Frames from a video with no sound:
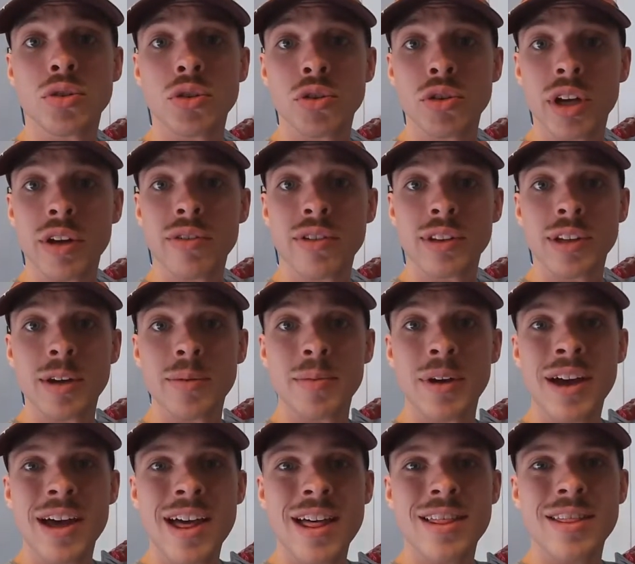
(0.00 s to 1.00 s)
you're giving them
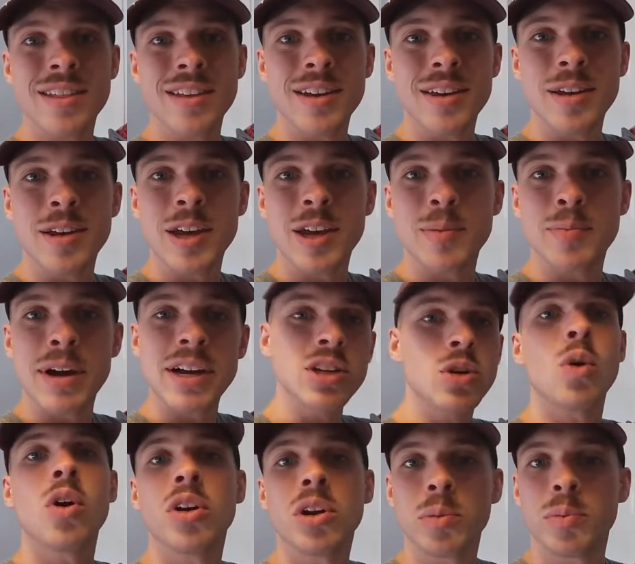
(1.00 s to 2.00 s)
the best
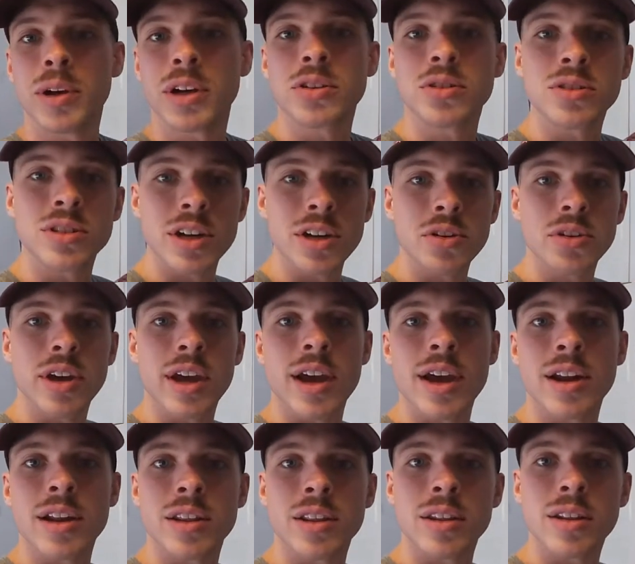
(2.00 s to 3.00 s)
quality pictures that you
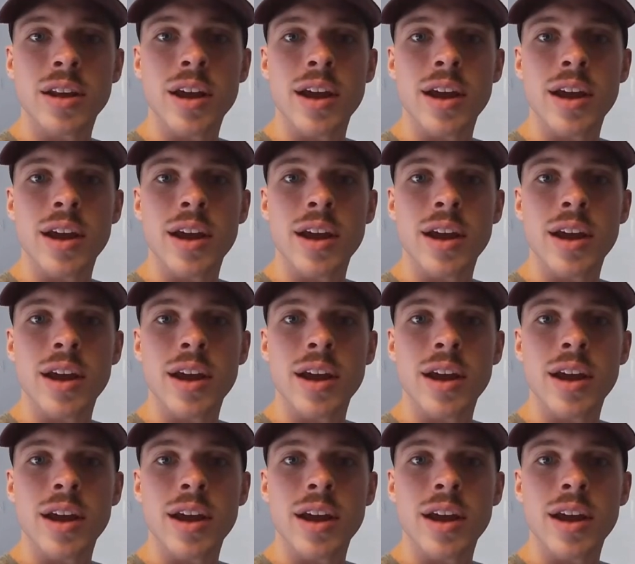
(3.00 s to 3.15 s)
can,